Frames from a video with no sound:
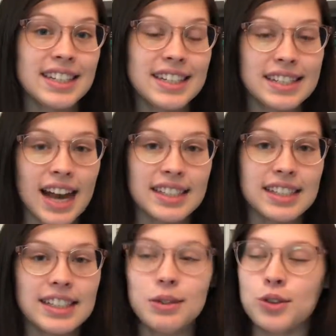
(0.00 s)
an
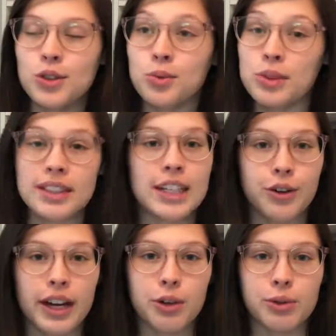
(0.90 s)
assassin. It was a really
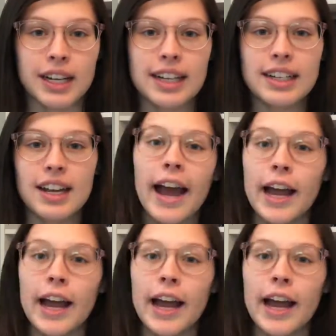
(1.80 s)
great read.